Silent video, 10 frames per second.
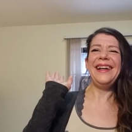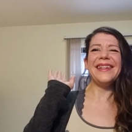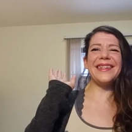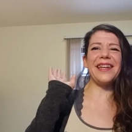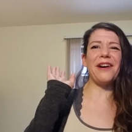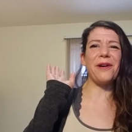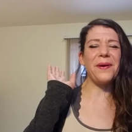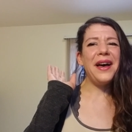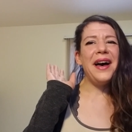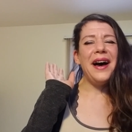So,
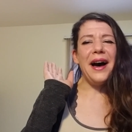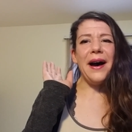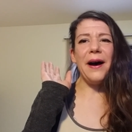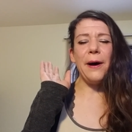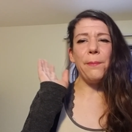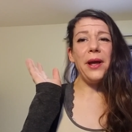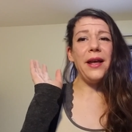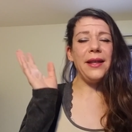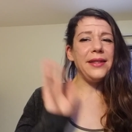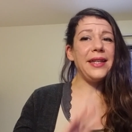
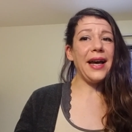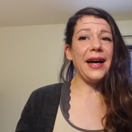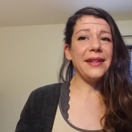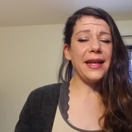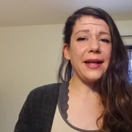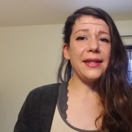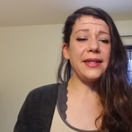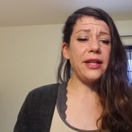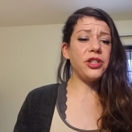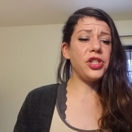yeah, like I
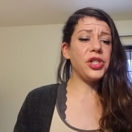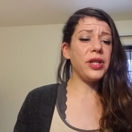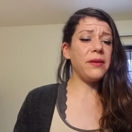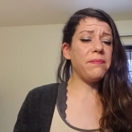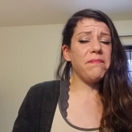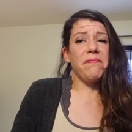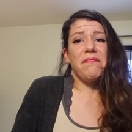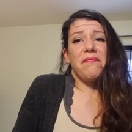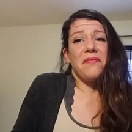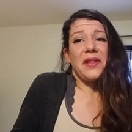said, just,
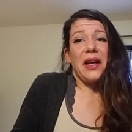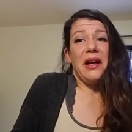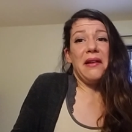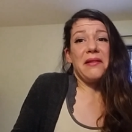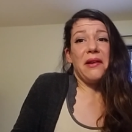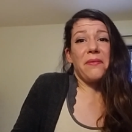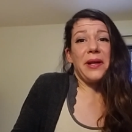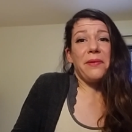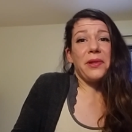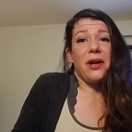I don't know,
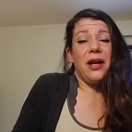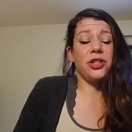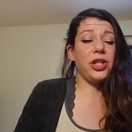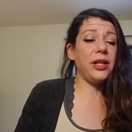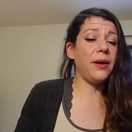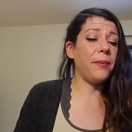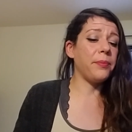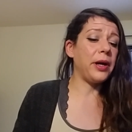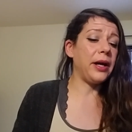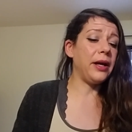read with caution.
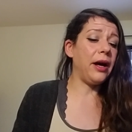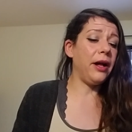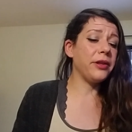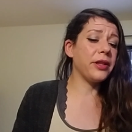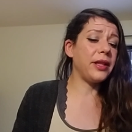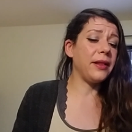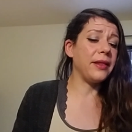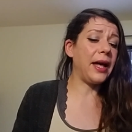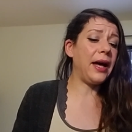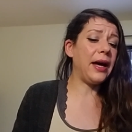But other than
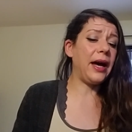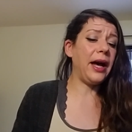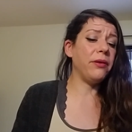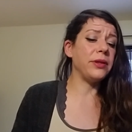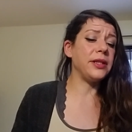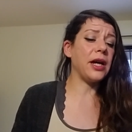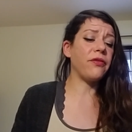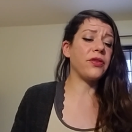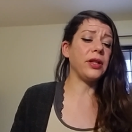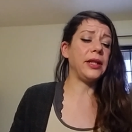that, I would
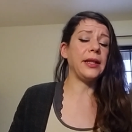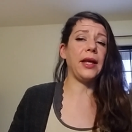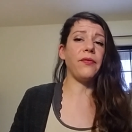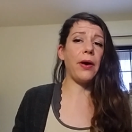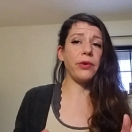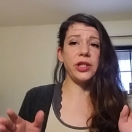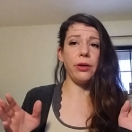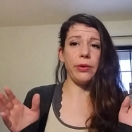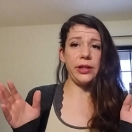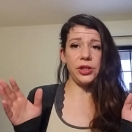definitely, like, if I was
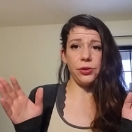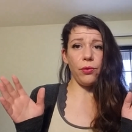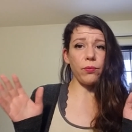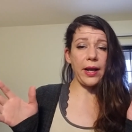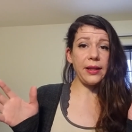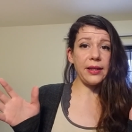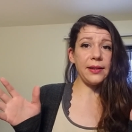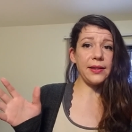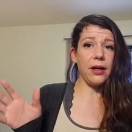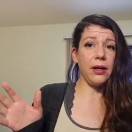going to rate
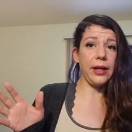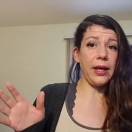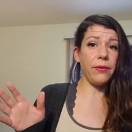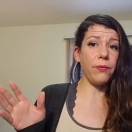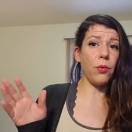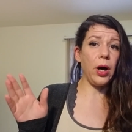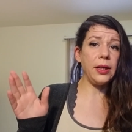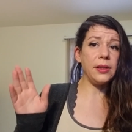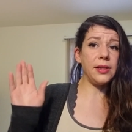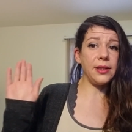this on a
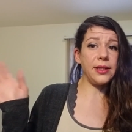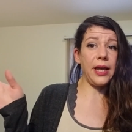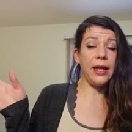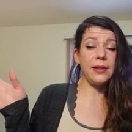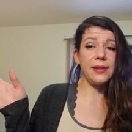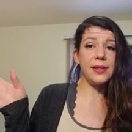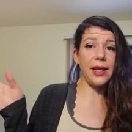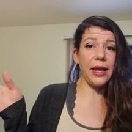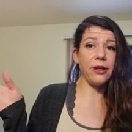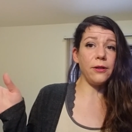1 to 10
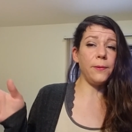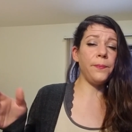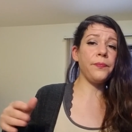scale,